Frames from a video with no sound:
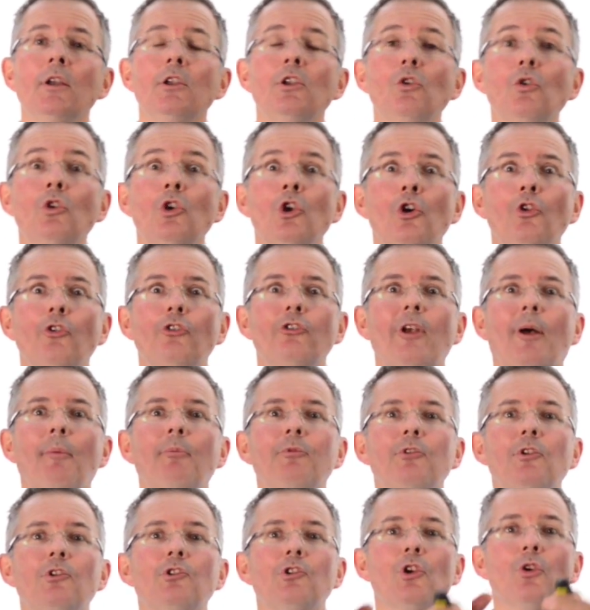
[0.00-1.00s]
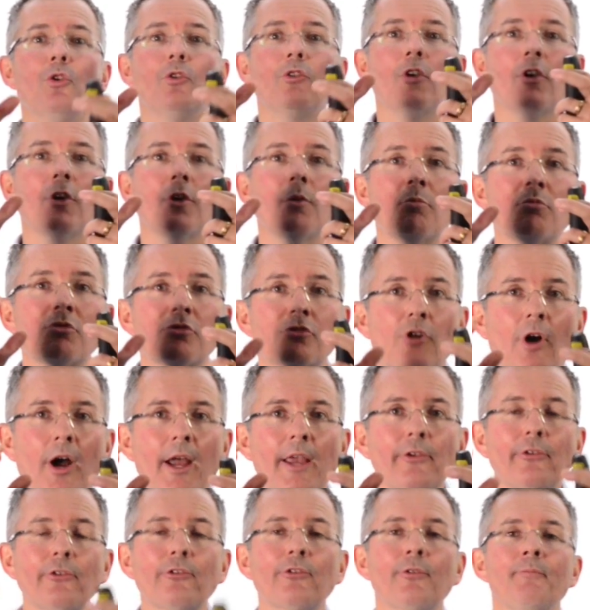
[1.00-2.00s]
You could substitute
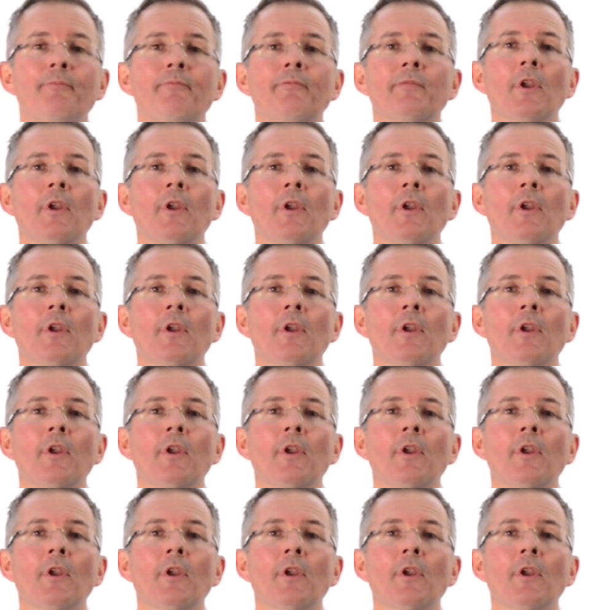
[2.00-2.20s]
price